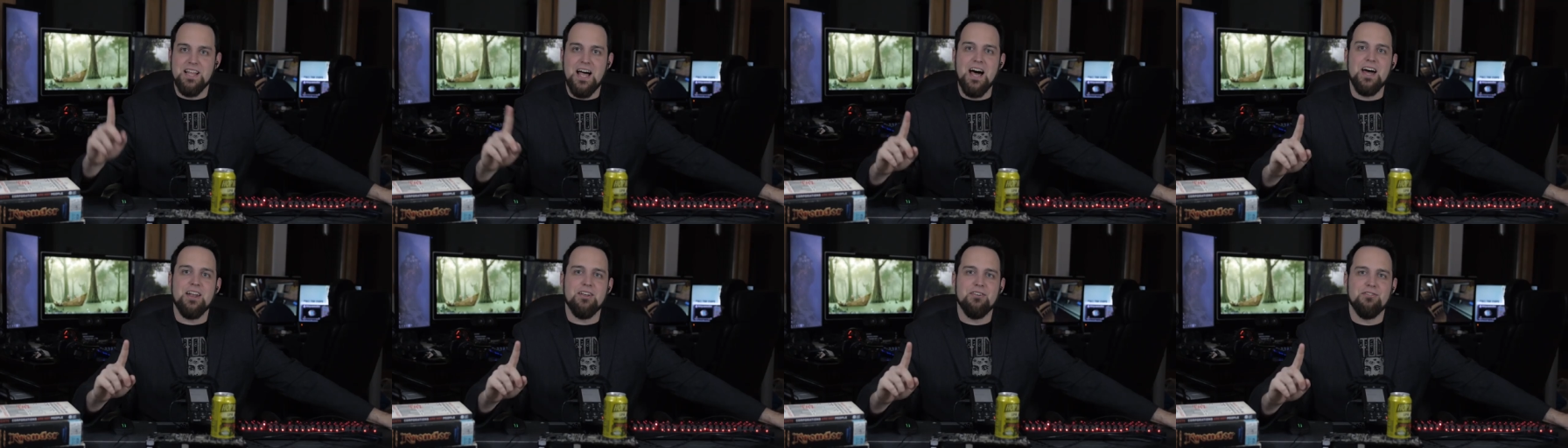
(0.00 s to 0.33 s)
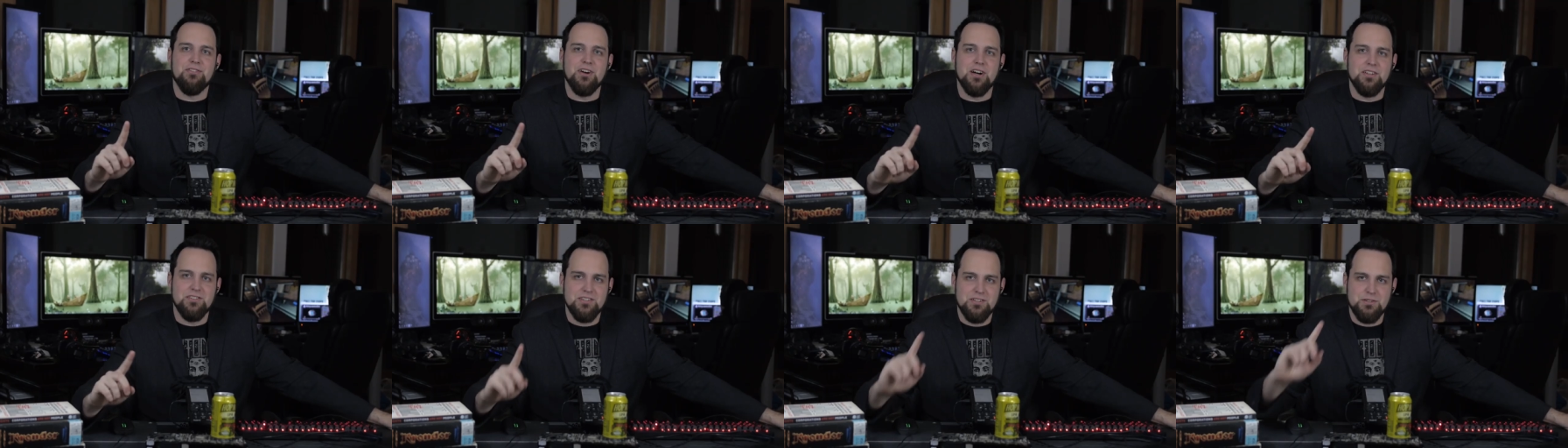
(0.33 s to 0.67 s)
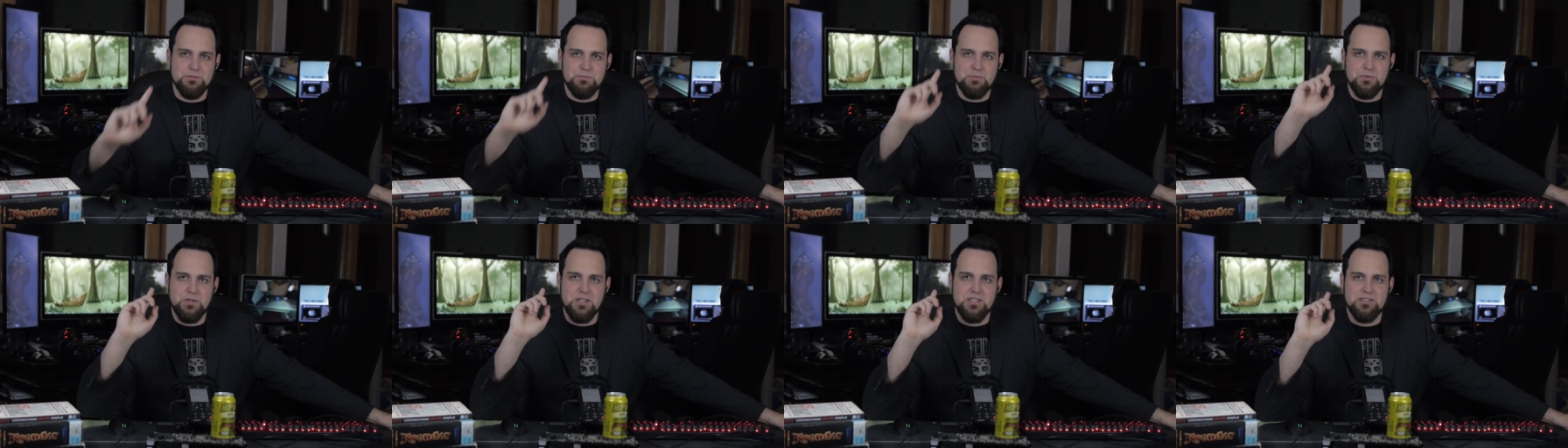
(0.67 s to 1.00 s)
a lot of fun
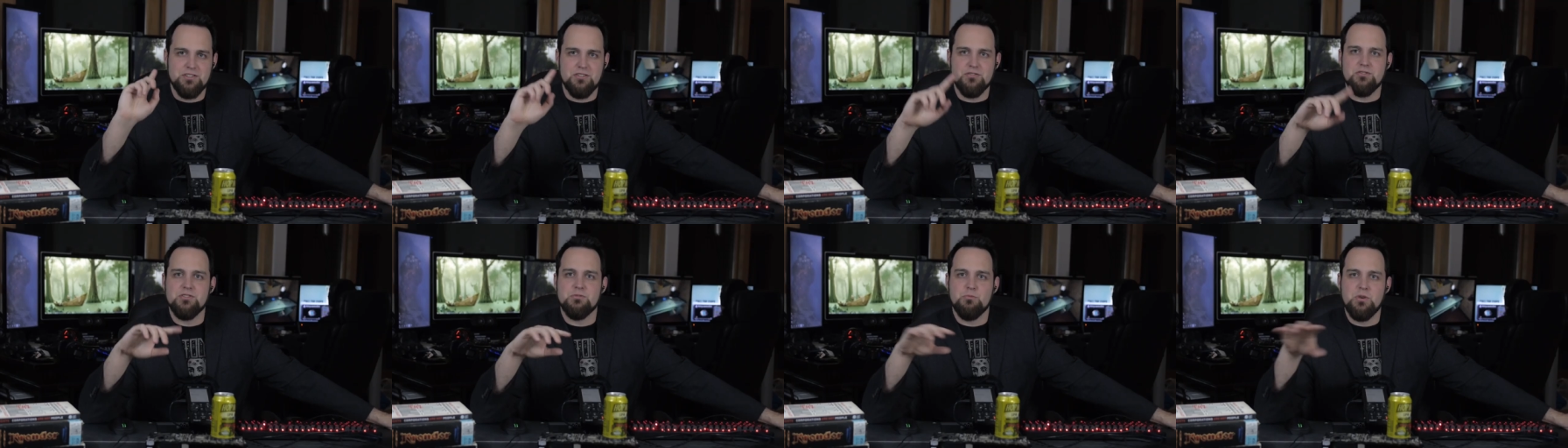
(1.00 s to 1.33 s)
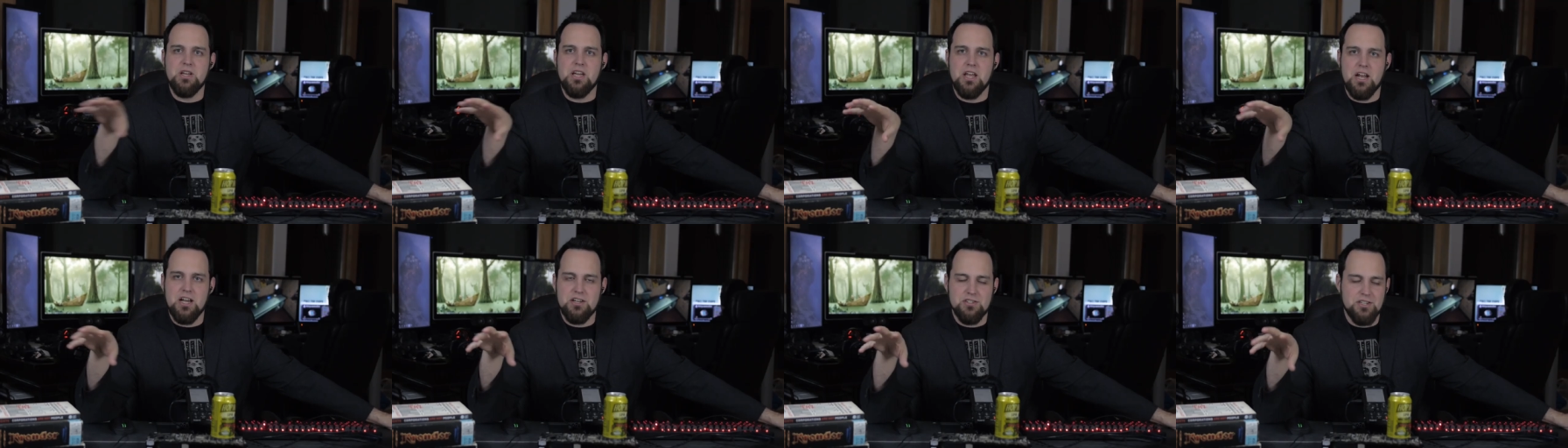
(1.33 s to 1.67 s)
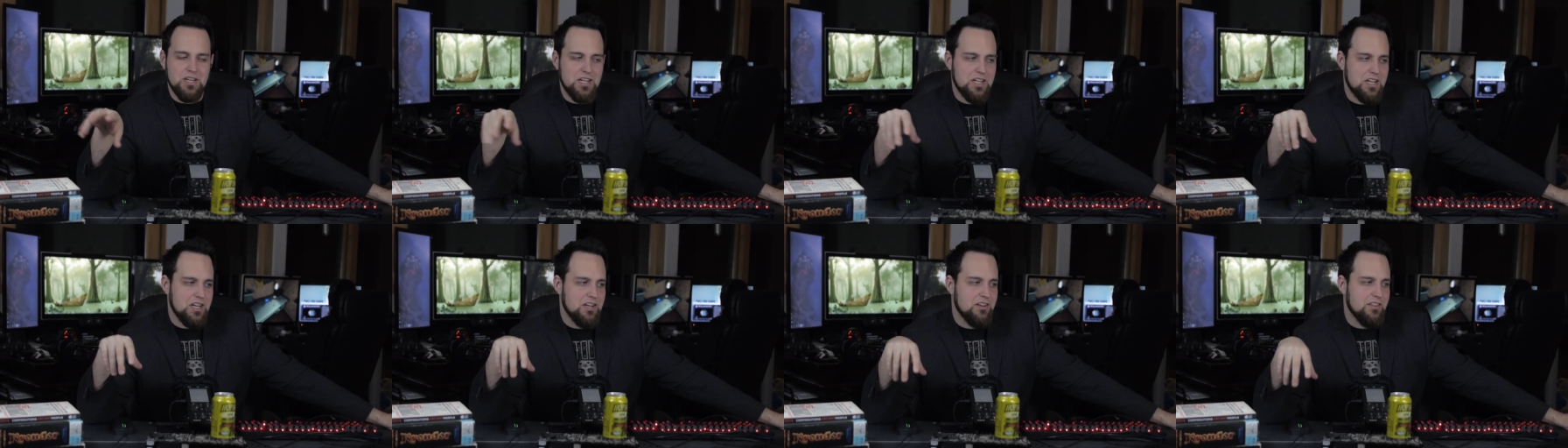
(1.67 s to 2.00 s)
because because we can
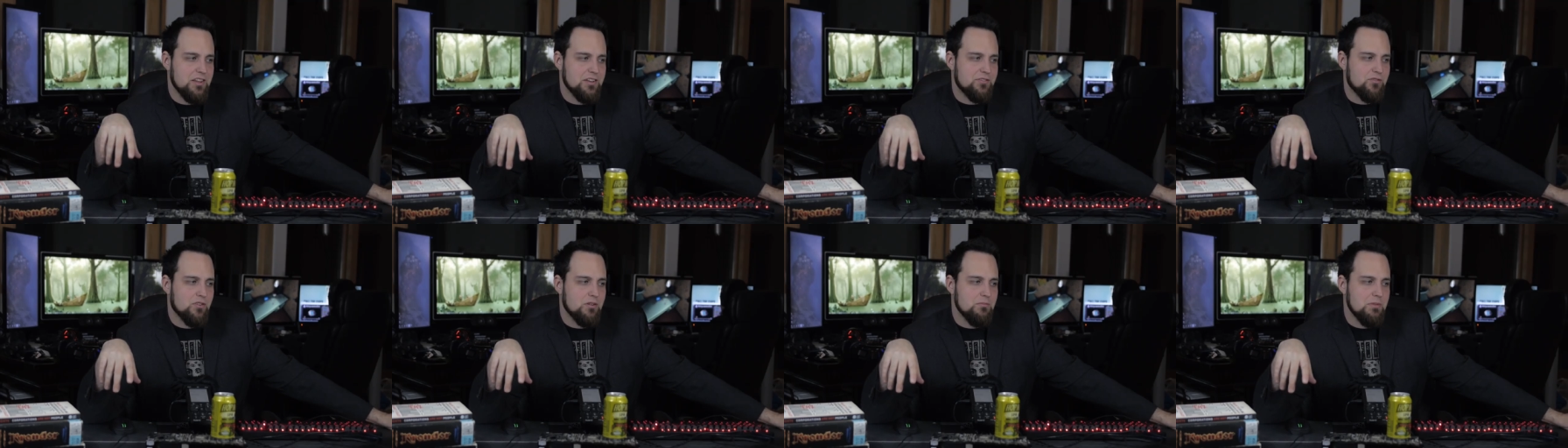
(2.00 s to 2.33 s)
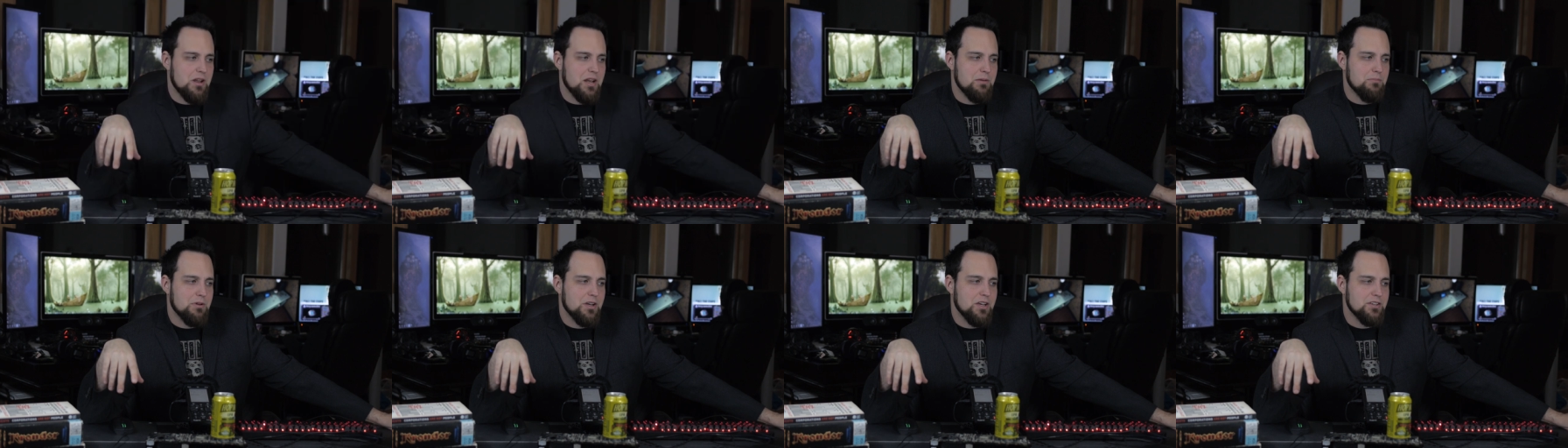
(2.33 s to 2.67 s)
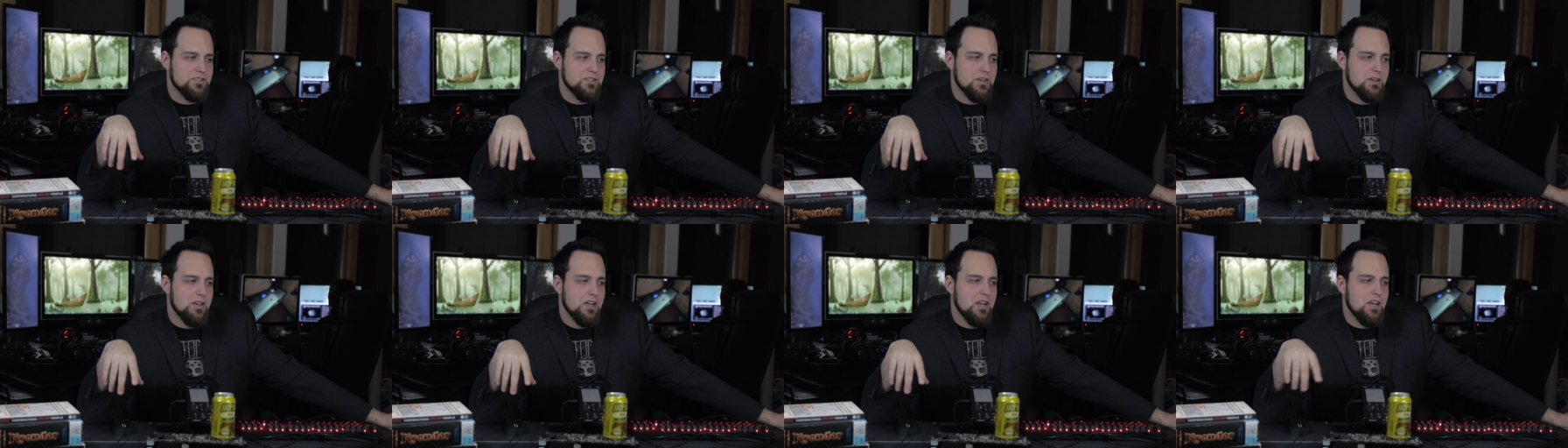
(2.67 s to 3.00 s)
actually get into this for a minute
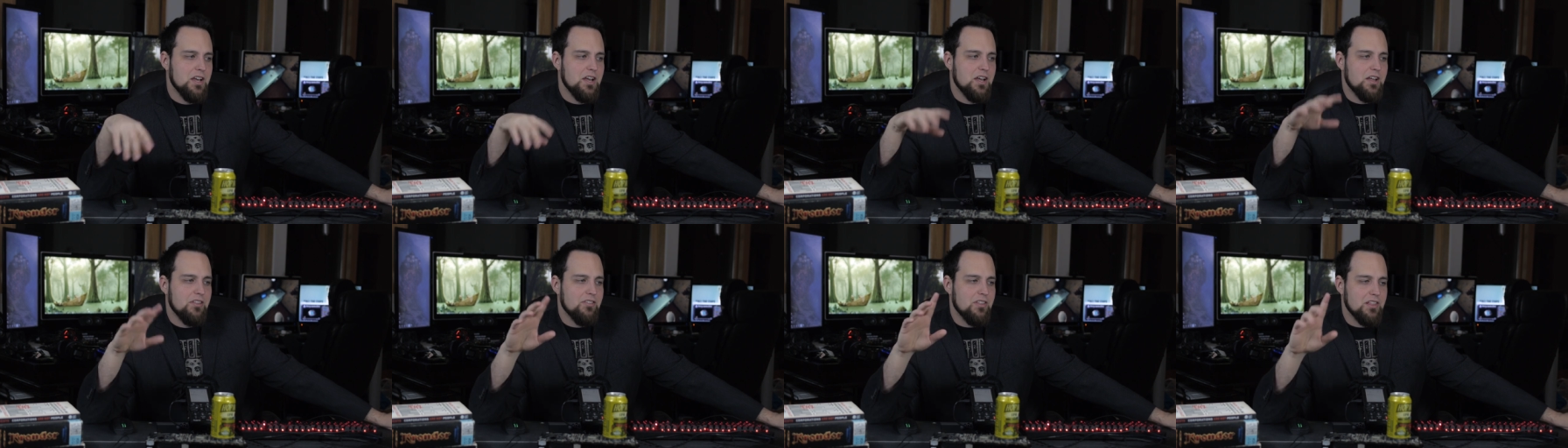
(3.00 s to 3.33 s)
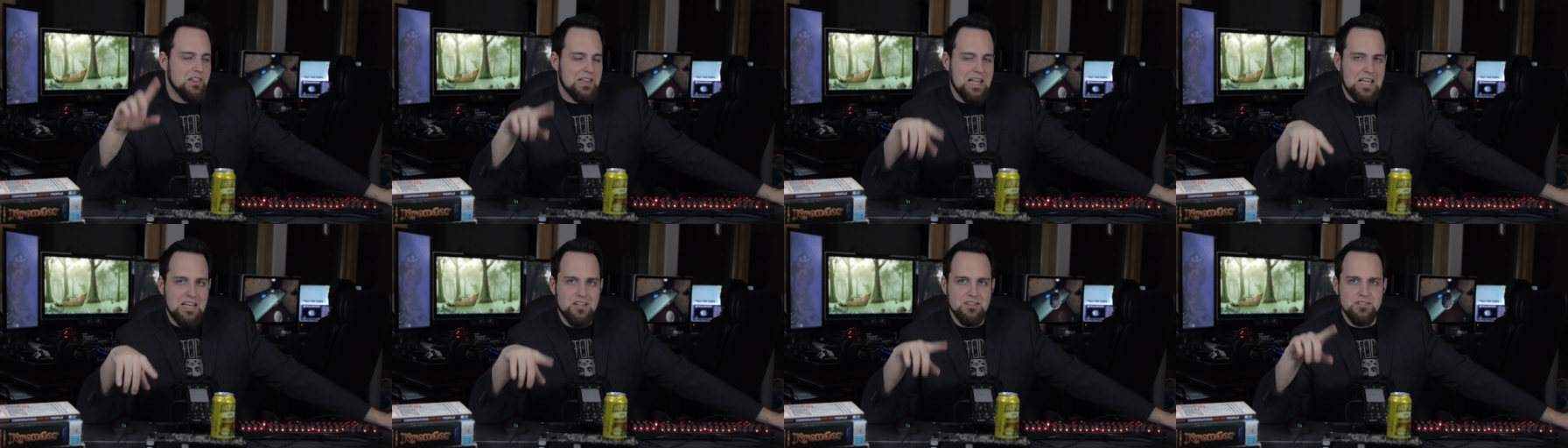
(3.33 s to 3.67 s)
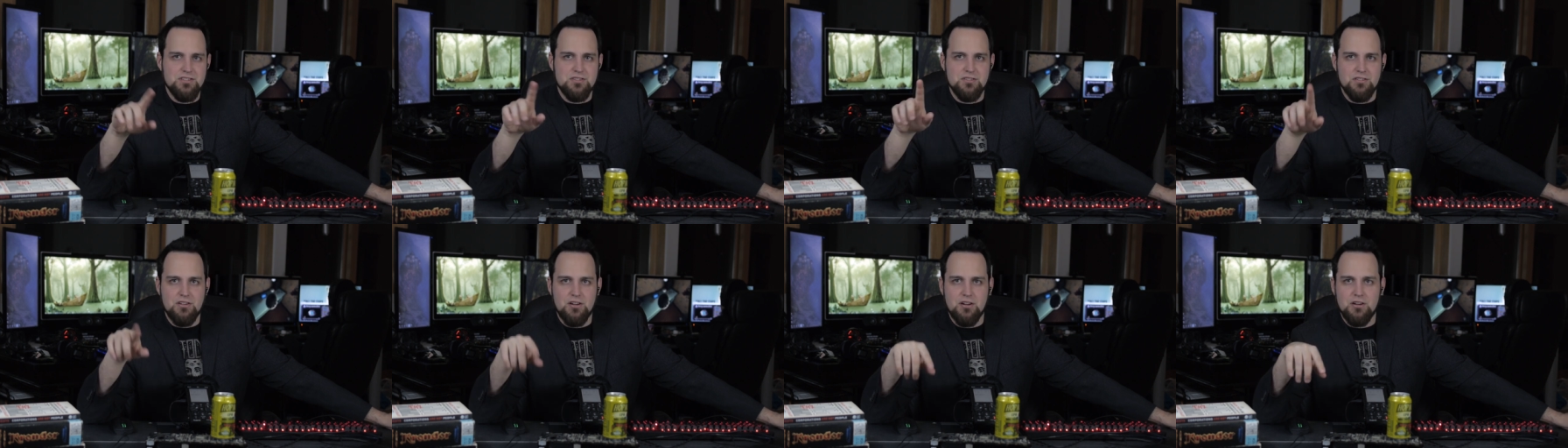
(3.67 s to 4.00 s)
because the
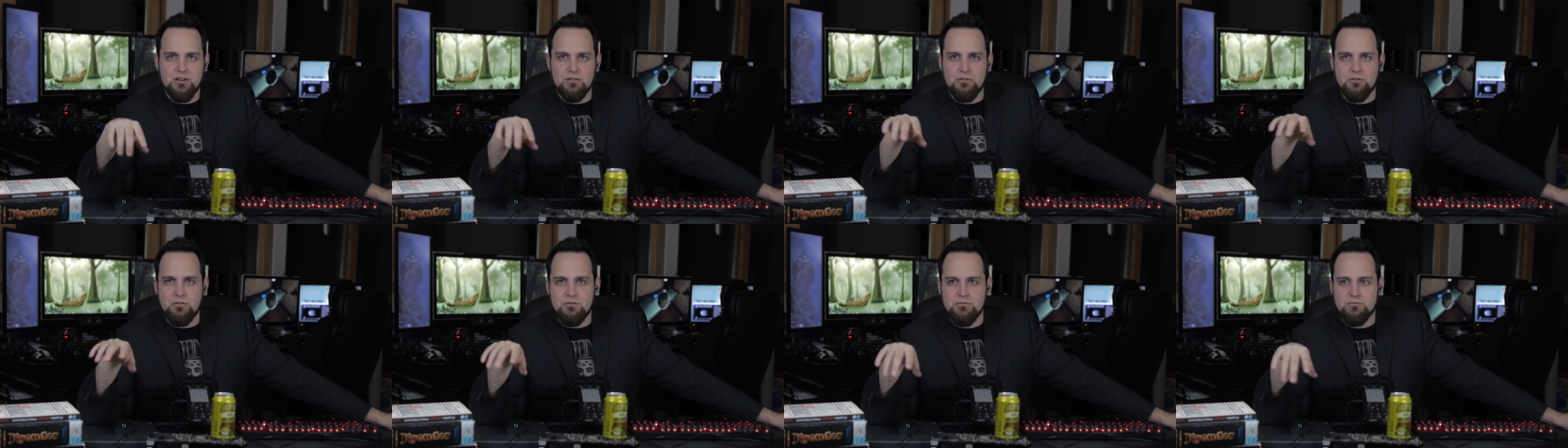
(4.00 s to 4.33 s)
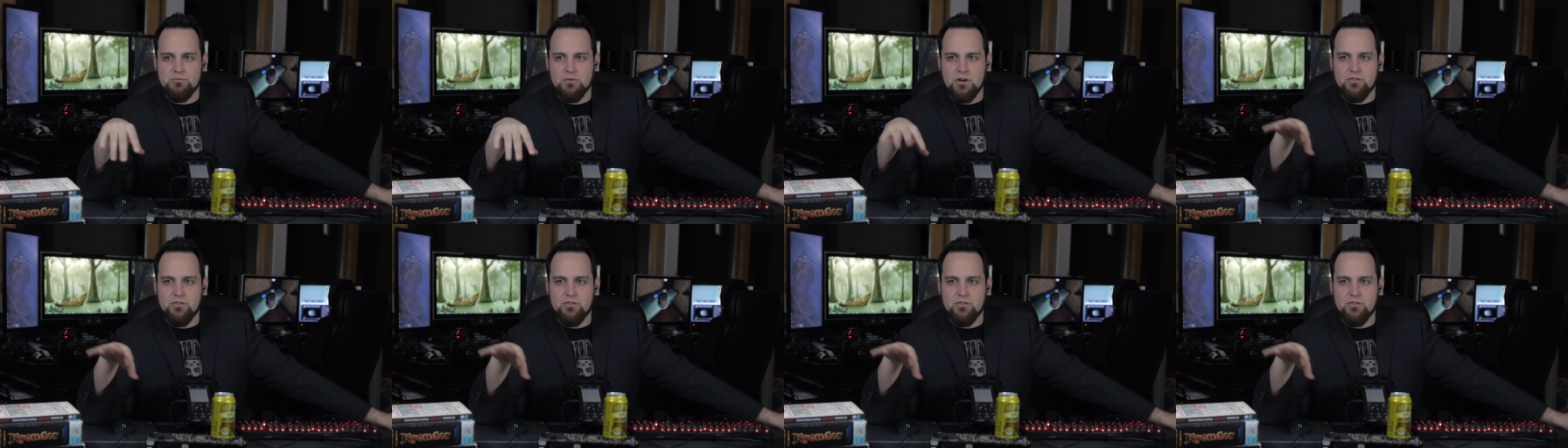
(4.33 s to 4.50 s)
latest uh,